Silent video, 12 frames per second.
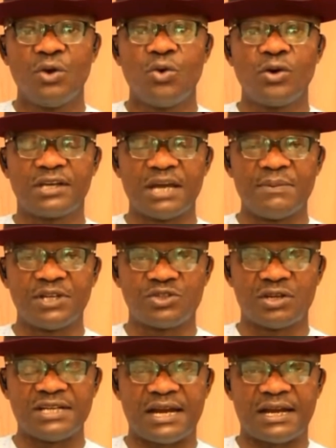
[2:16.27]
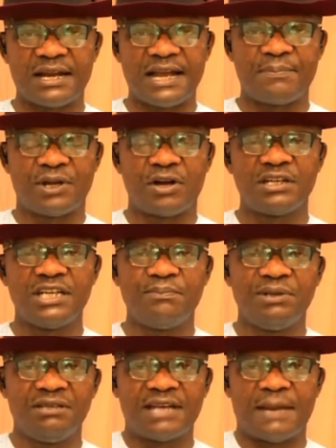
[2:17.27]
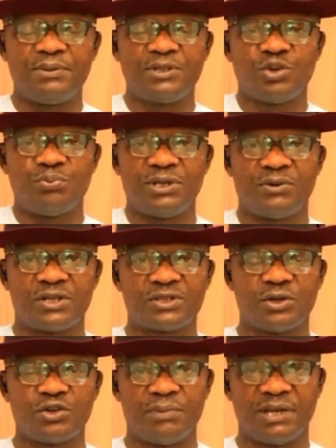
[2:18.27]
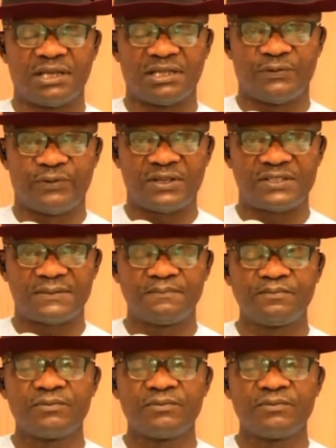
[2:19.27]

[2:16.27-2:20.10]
who came into the arena because they believed that P2B was going to make a difference.